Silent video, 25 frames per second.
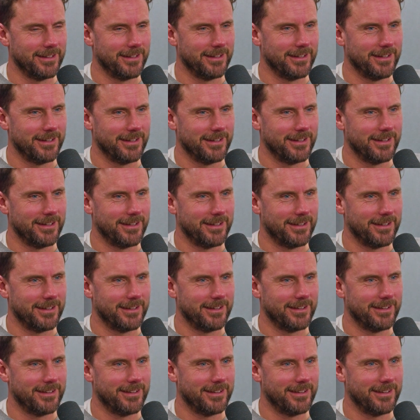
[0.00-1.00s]

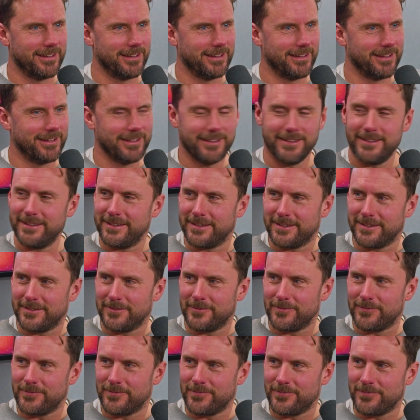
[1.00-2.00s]
No. You guys
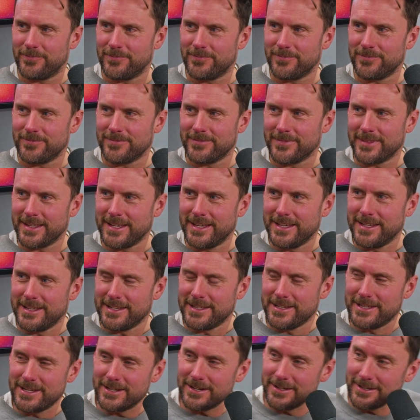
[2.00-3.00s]
go on a whole
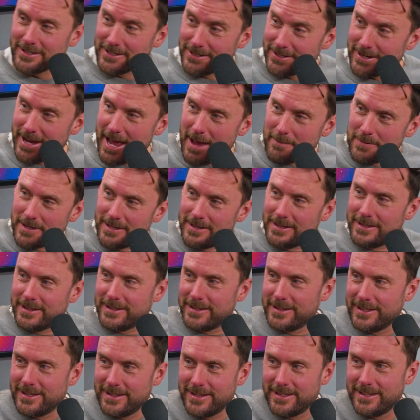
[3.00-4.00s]
you guys go
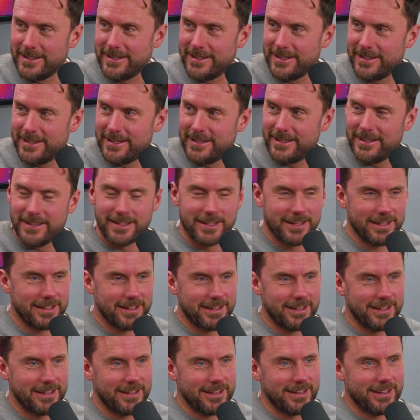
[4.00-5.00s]
on a whole you go
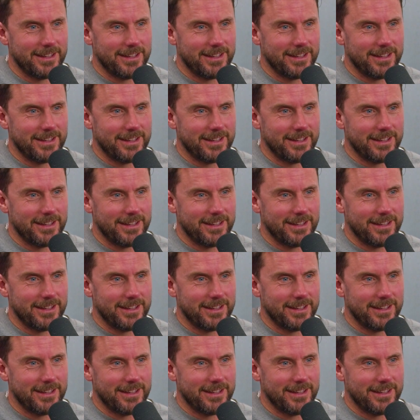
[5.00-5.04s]
longer